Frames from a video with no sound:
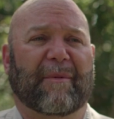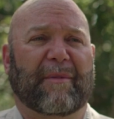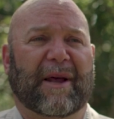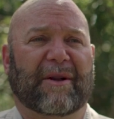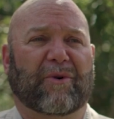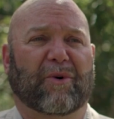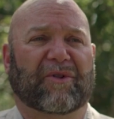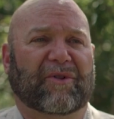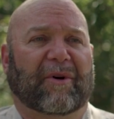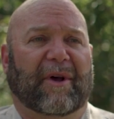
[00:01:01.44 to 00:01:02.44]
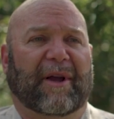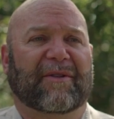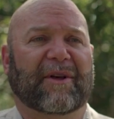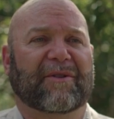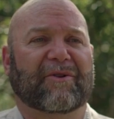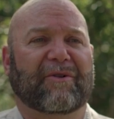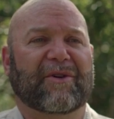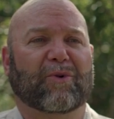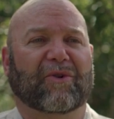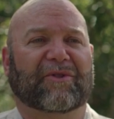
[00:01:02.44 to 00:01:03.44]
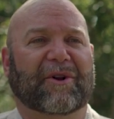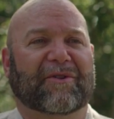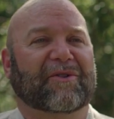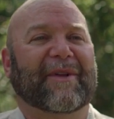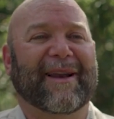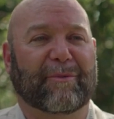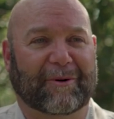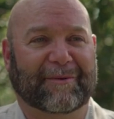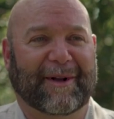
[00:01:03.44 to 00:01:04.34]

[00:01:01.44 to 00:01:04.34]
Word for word: And of course, it's a resource that is sustainable.